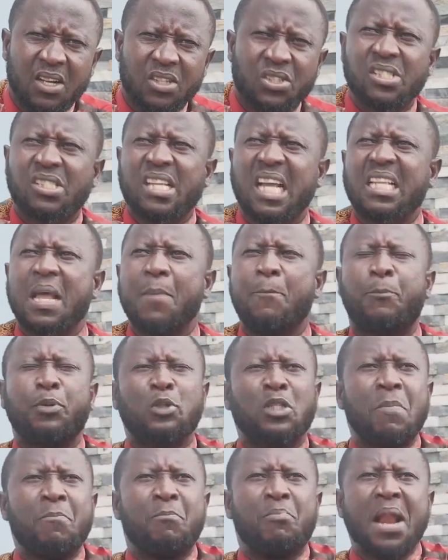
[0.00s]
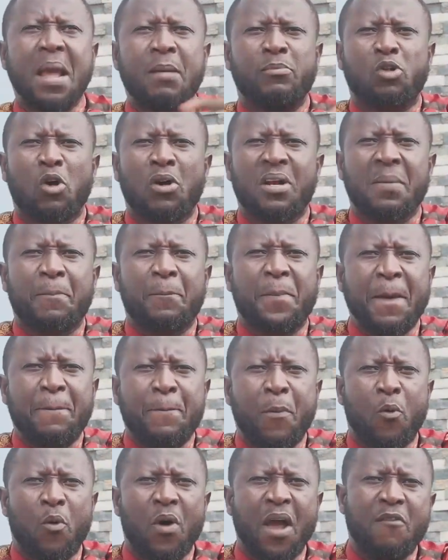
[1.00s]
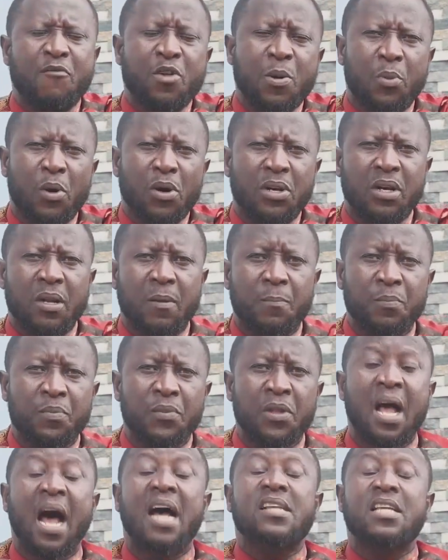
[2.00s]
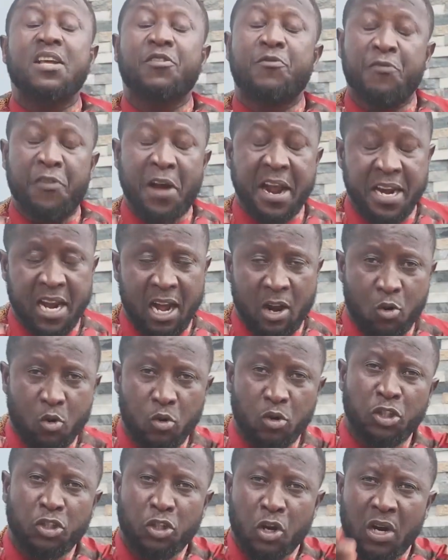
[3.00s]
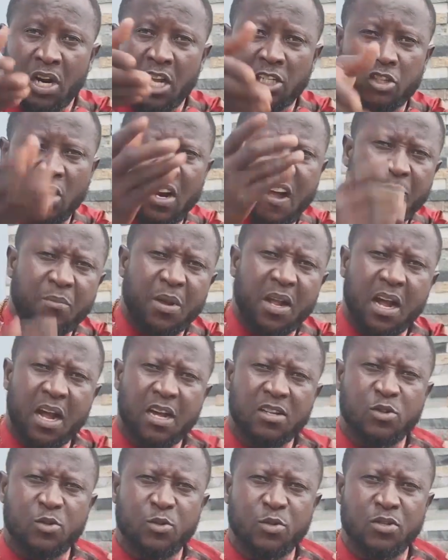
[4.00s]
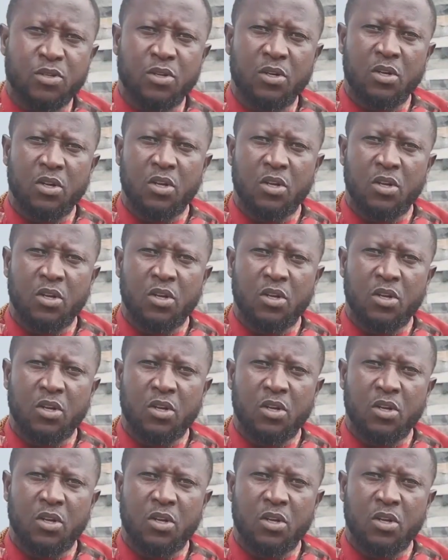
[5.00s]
She started putting blames on people, everybody. I said, fine and good, your election has been cancelled.